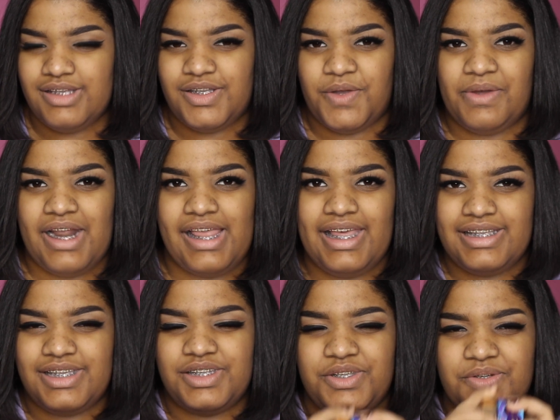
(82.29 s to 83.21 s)
So what I
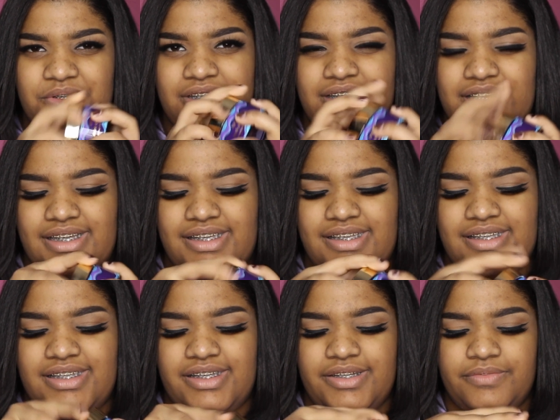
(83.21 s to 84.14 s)
like to do is
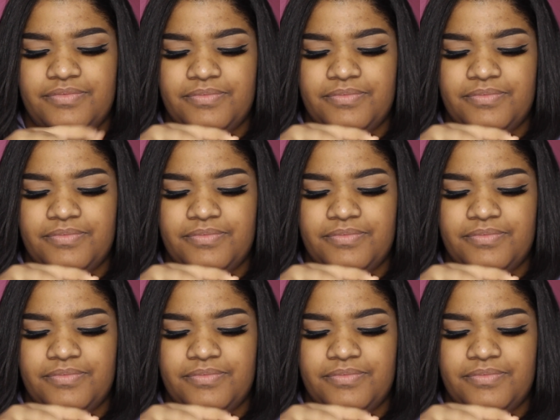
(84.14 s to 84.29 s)
just,